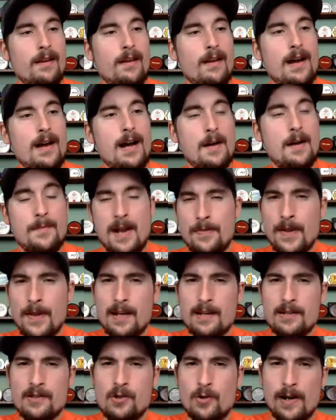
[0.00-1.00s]
And I
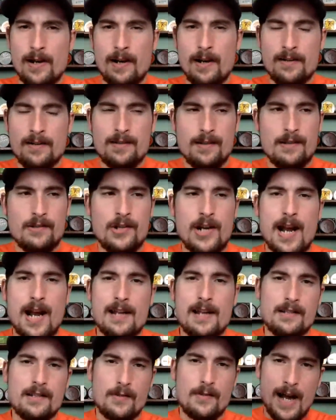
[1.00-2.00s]
think he's joining us in the
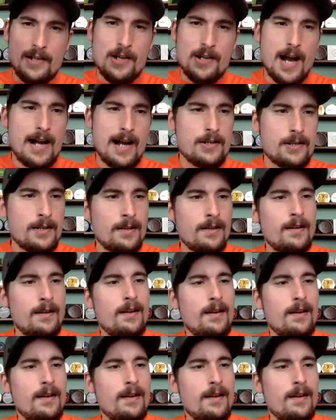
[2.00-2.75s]
chat, so hi, Josh.